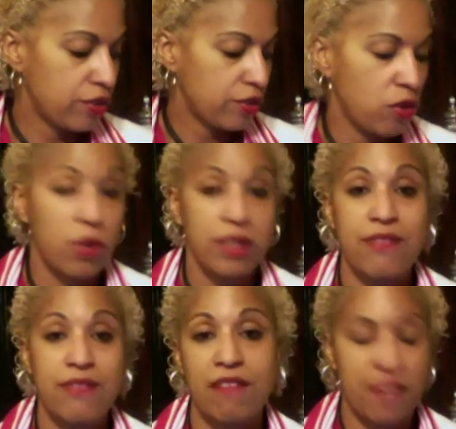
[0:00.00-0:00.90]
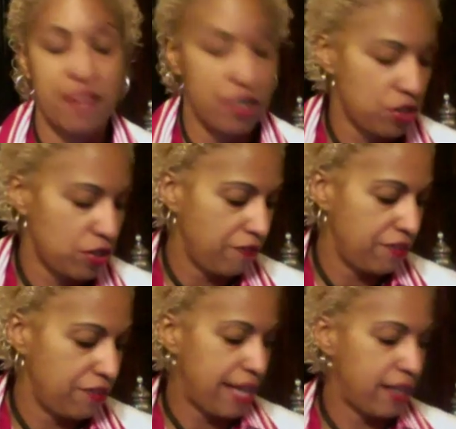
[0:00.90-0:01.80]
Okay, so what
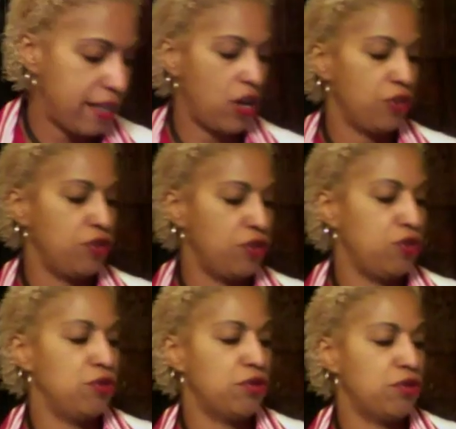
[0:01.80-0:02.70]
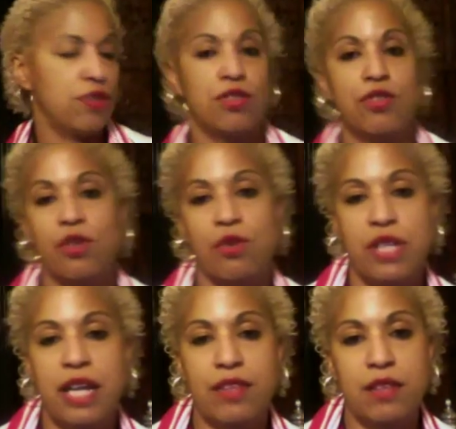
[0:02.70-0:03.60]
invention of debt are you using to